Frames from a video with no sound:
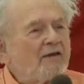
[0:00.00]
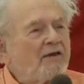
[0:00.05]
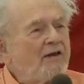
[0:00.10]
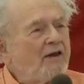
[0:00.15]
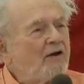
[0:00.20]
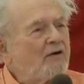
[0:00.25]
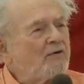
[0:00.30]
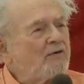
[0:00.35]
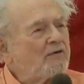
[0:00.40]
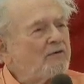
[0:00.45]

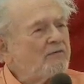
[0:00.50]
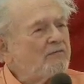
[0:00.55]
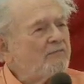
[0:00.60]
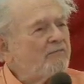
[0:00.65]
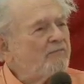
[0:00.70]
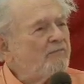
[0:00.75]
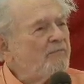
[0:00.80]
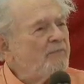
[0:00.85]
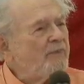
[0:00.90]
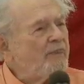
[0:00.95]
Now,
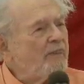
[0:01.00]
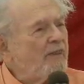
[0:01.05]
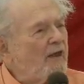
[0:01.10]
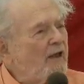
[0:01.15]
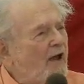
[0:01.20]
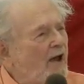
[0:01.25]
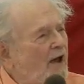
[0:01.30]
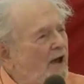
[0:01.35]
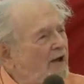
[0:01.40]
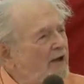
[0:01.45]

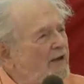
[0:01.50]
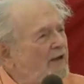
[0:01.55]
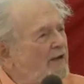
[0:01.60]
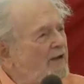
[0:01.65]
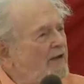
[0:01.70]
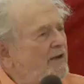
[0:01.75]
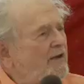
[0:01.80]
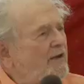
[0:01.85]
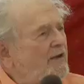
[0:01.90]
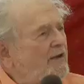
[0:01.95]

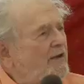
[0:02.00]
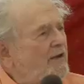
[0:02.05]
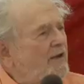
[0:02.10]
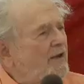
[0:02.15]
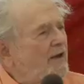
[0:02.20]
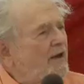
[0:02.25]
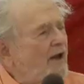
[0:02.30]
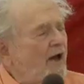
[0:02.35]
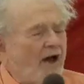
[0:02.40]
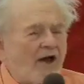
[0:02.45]
I
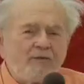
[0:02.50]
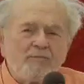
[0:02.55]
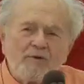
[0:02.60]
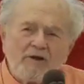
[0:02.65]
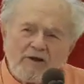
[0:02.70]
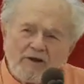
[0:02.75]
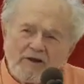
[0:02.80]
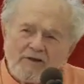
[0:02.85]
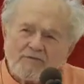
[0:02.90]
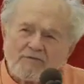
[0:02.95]

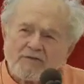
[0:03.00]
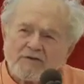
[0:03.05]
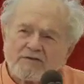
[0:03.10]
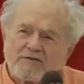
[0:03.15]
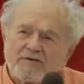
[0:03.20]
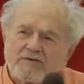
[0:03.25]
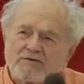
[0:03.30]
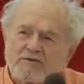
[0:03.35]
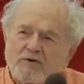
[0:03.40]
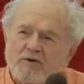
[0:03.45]
believe
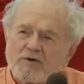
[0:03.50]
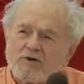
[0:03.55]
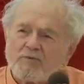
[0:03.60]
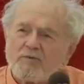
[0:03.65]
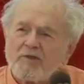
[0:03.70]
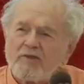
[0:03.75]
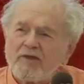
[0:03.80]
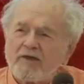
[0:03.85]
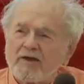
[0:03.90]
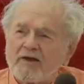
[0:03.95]
this is going to
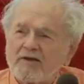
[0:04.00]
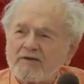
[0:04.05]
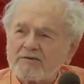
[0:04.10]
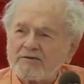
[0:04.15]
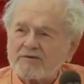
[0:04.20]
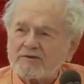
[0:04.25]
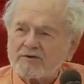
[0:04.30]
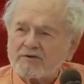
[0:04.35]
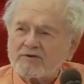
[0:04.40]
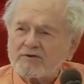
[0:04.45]
be the
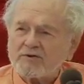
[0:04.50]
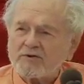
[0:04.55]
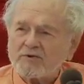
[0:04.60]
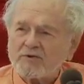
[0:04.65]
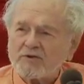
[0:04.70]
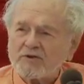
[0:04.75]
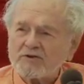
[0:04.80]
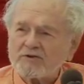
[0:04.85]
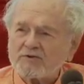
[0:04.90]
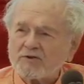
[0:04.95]
answer
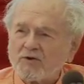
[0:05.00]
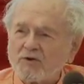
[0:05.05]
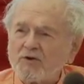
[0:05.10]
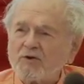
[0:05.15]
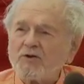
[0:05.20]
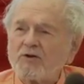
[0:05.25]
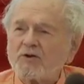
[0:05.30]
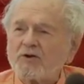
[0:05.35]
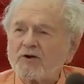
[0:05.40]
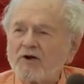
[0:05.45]
to this
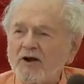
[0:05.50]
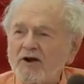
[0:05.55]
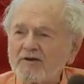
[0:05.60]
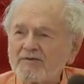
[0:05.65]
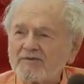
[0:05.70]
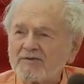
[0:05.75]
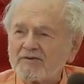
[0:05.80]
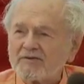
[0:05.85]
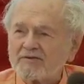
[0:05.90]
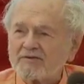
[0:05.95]
oil
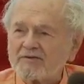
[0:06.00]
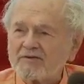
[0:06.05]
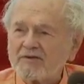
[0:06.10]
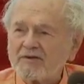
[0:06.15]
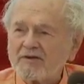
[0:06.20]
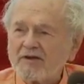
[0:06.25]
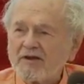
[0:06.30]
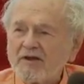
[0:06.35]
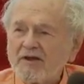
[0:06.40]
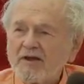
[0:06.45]
crisis,
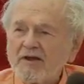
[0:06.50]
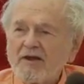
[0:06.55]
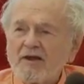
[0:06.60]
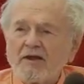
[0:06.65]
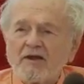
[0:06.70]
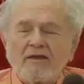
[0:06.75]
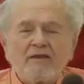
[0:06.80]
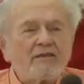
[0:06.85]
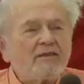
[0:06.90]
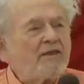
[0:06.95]

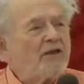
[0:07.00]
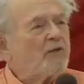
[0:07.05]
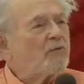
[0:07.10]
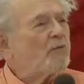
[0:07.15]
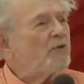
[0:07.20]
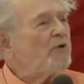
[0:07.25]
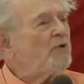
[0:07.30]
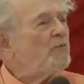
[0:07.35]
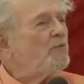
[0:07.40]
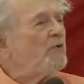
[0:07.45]
that
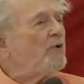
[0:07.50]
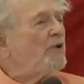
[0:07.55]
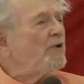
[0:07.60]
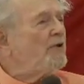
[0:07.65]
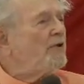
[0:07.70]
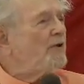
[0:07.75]
we will